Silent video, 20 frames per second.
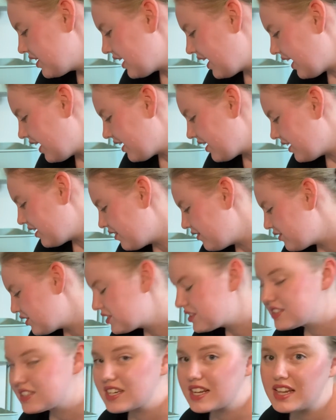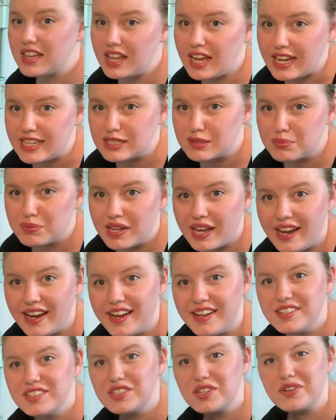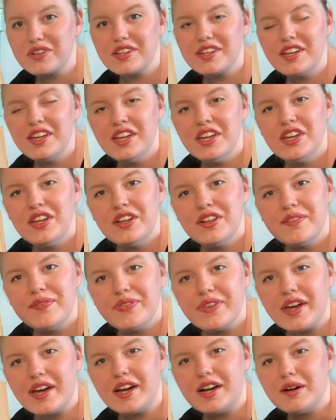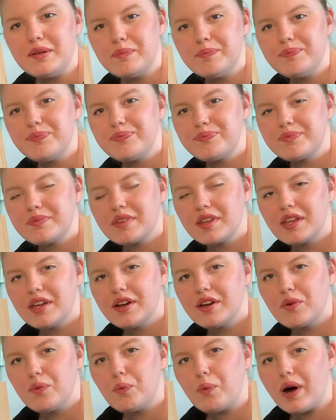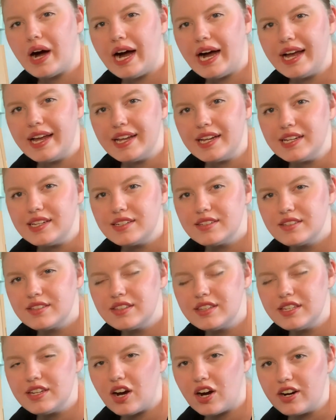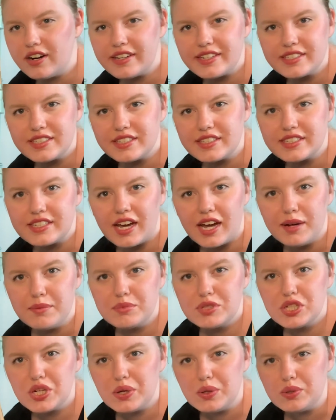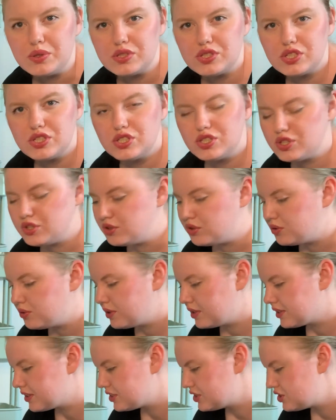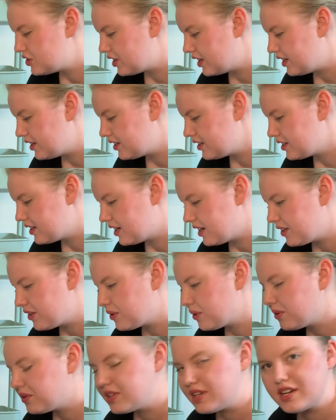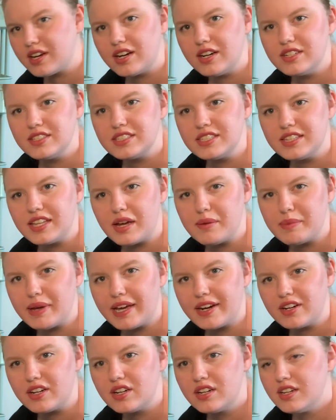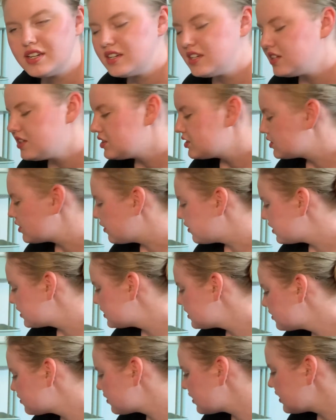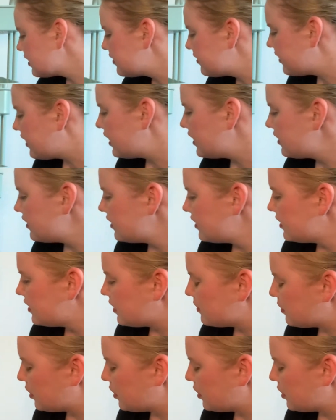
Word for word: hand versus a clasped hand. So it, um, why the artist at the time chose to illustrate uh, the holy cards in that manner. So this is really fun. I'm